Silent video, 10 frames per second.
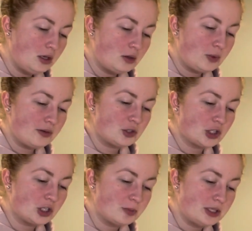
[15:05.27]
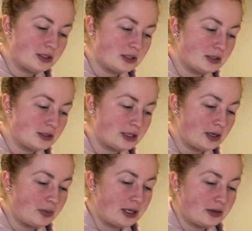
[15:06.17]
We have Judgment, Ten
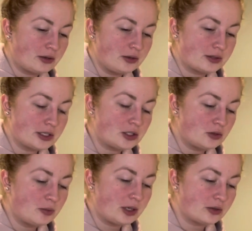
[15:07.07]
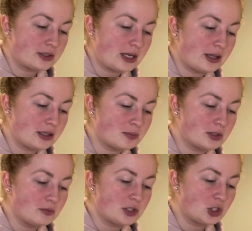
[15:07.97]
of Pentacles, and Two of Pentacles. Yeah, this
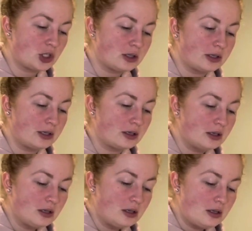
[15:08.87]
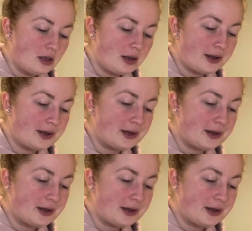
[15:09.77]
person was juggling. They